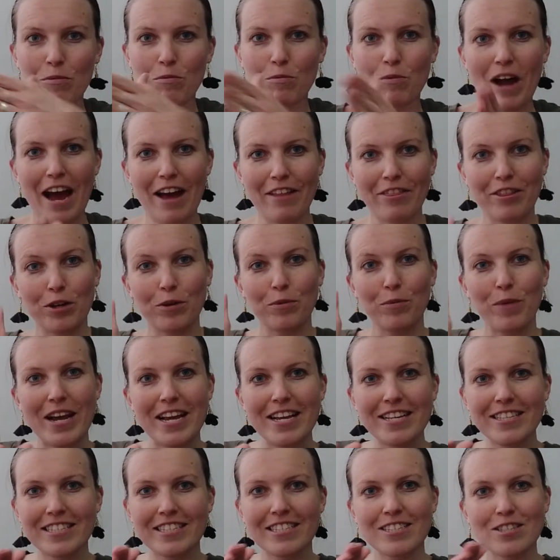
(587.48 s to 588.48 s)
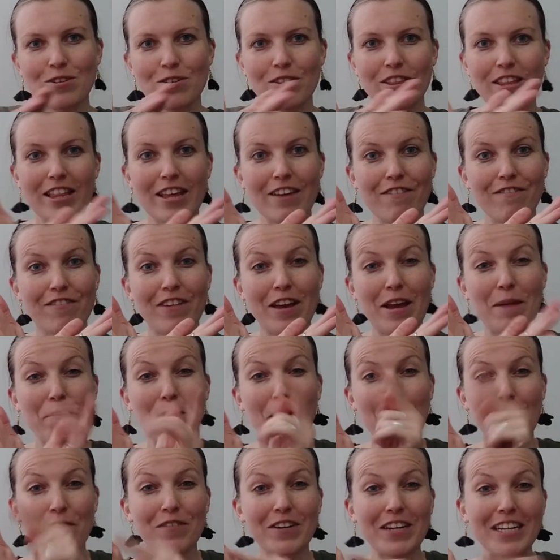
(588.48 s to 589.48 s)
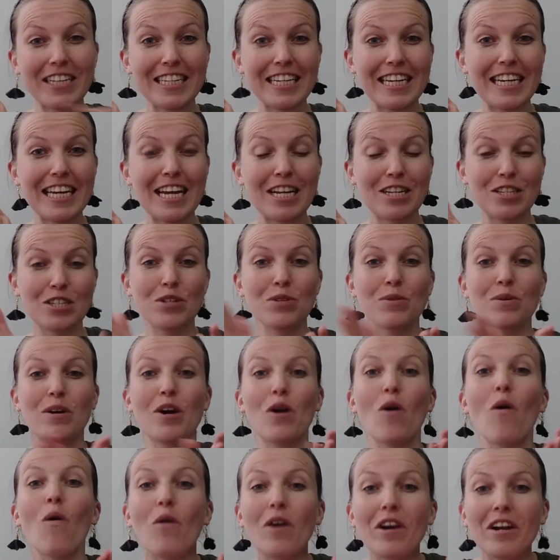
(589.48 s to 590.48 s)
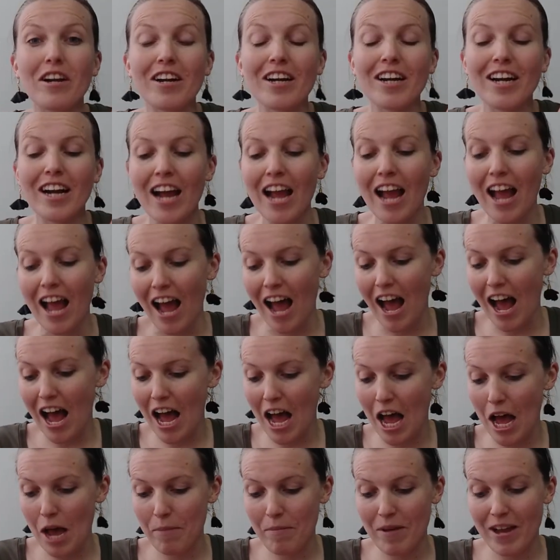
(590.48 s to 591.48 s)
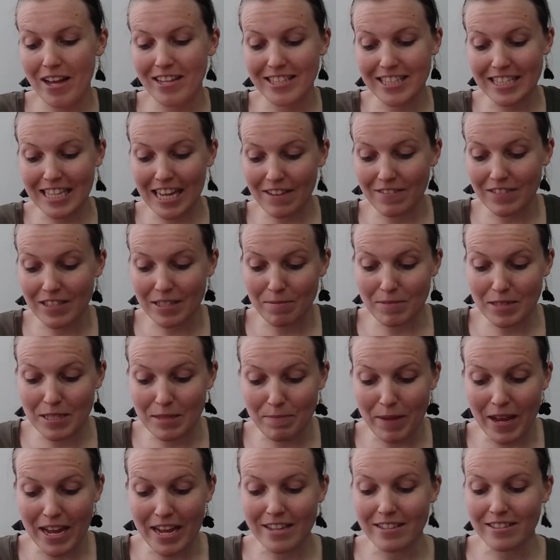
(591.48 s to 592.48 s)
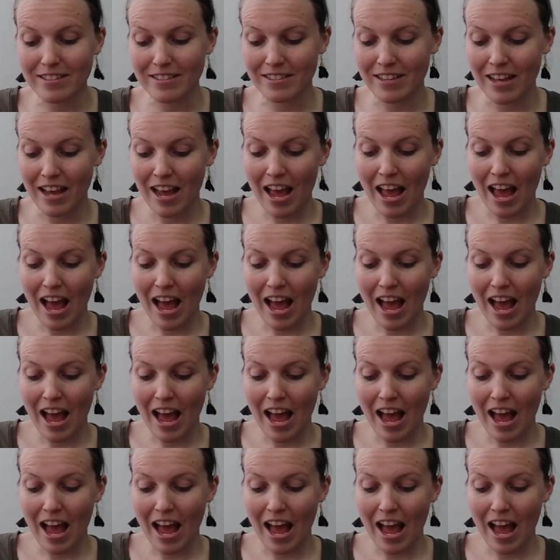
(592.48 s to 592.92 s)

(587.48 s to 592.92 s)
at their waist so that they fit perfectly into a corner and save some space.